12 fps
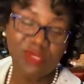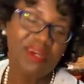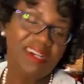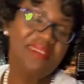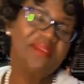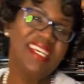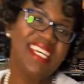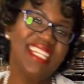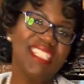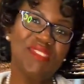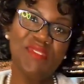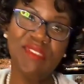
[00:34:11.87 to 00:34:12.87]
So welcome
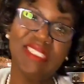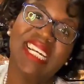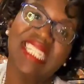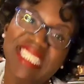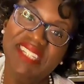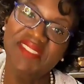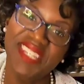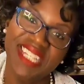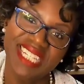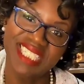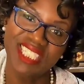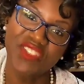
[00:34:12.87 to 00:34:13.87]
in, it's
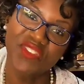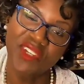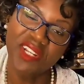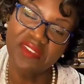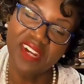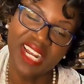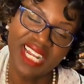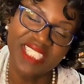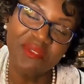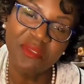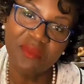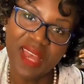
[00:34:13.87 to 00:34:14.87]
FoodtokTV. This is Foodie
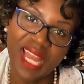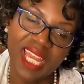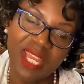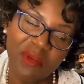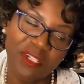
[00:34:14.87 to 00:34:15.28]
Fridays with Maggie.